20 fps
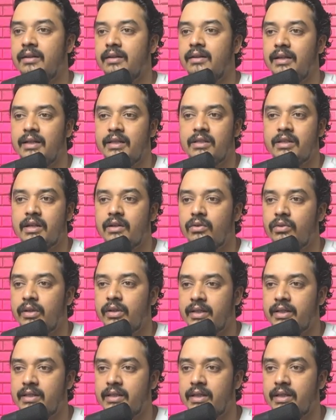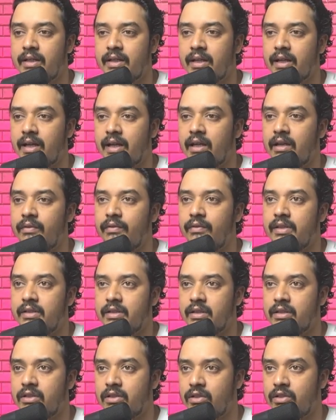Let's try to test that. I will
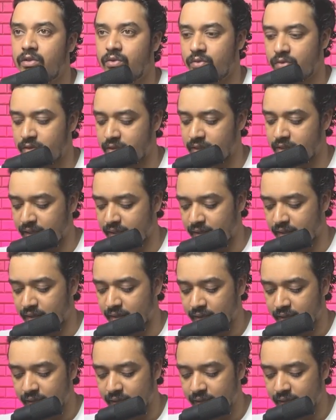just use an